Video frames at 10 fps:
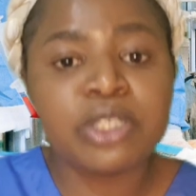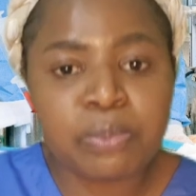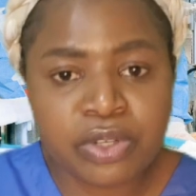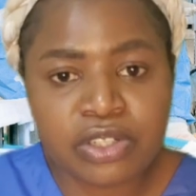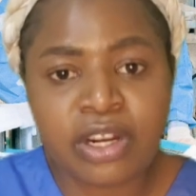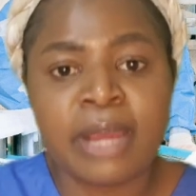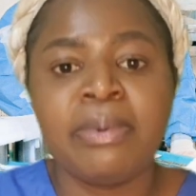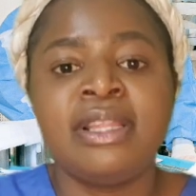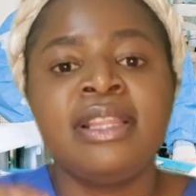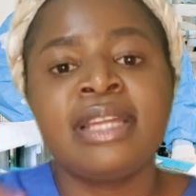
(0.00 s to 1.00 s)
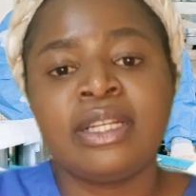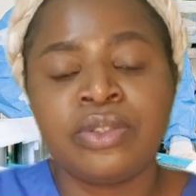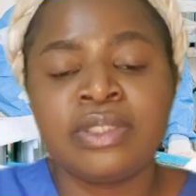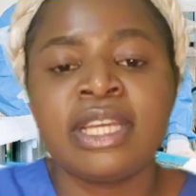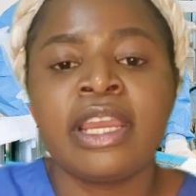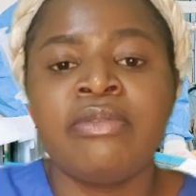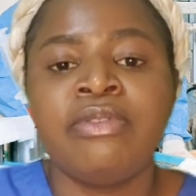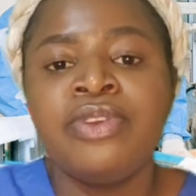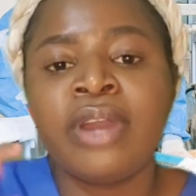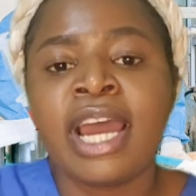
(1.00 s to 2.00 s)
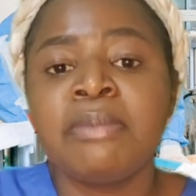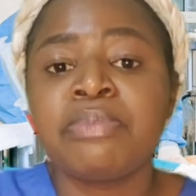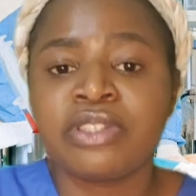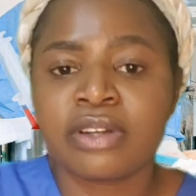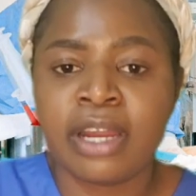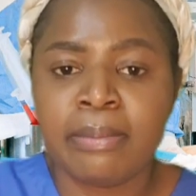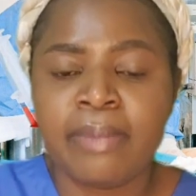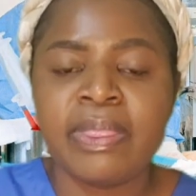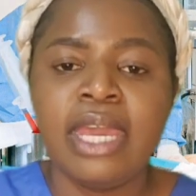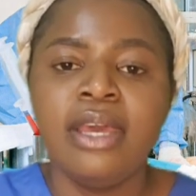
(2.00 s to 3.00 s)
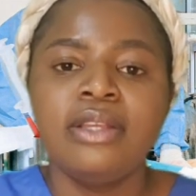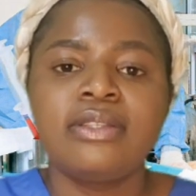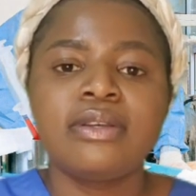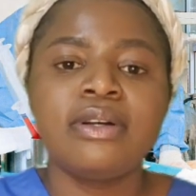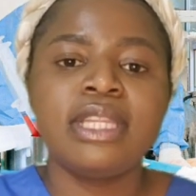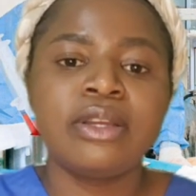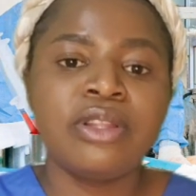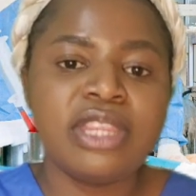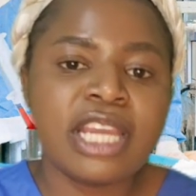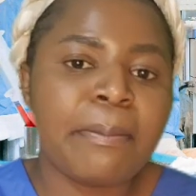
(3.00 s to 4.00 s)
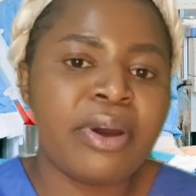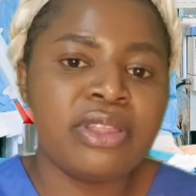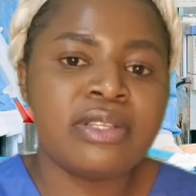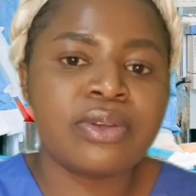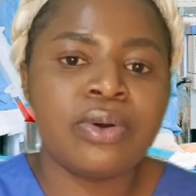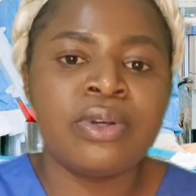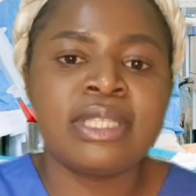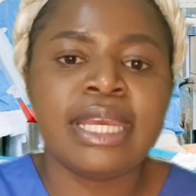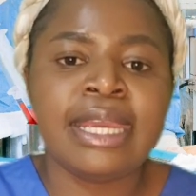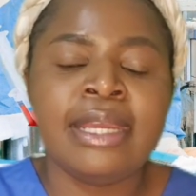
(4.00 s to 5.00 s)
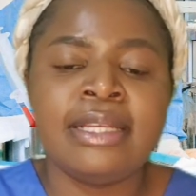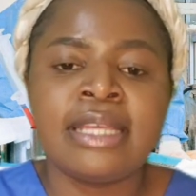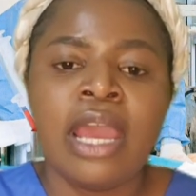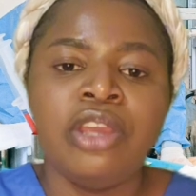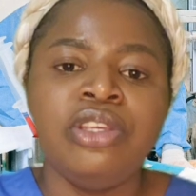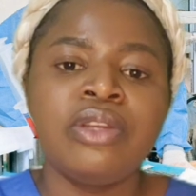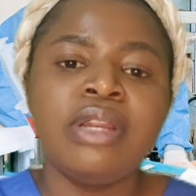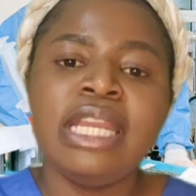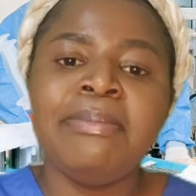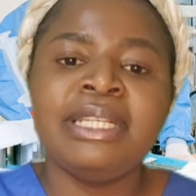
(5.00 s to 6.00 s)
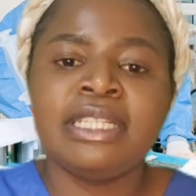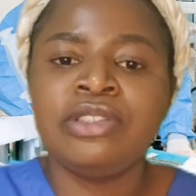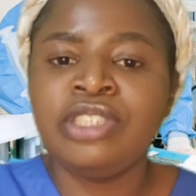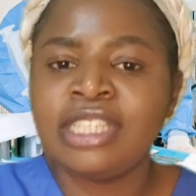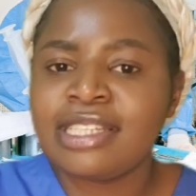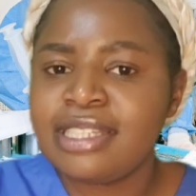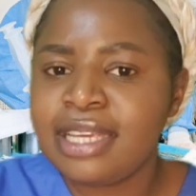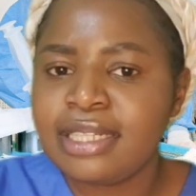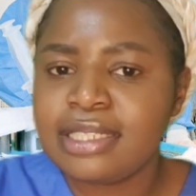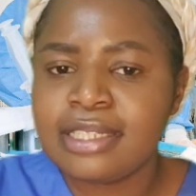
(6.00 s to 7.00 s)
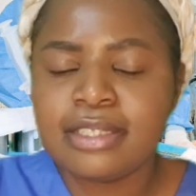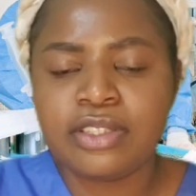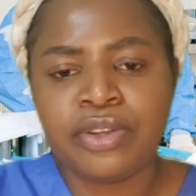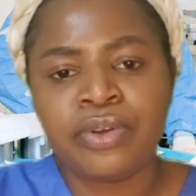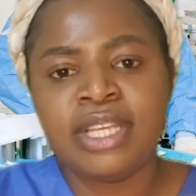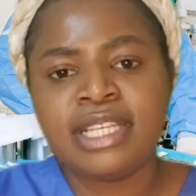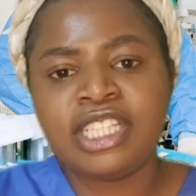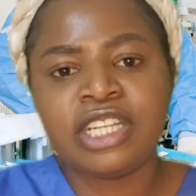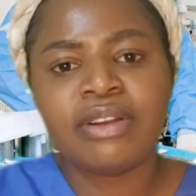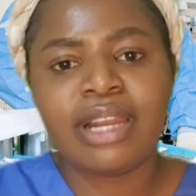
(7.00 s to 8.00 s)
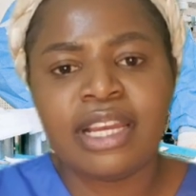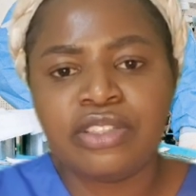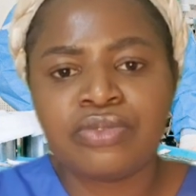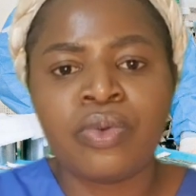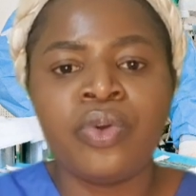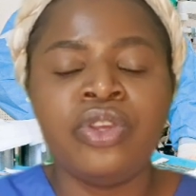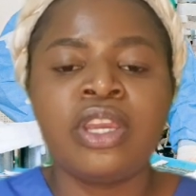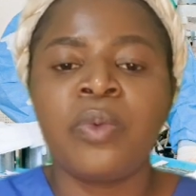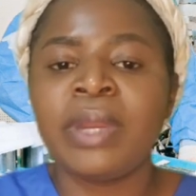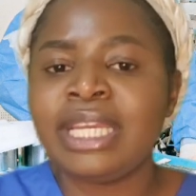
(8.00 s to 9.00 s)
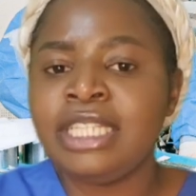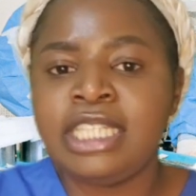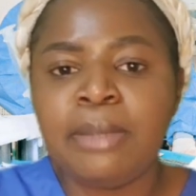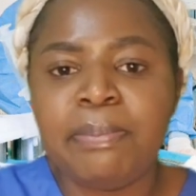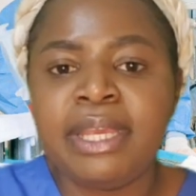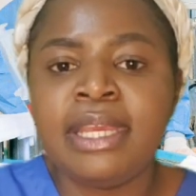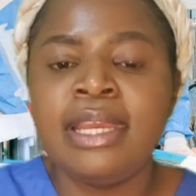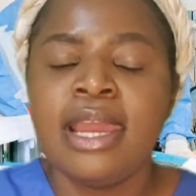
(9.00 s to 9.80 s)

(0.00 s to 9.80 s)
prescribe, and then that doctor can review and prescribe. So the good thing about this course is you're not limited to just theaters. You know, it's a generalized role. You can work in GP,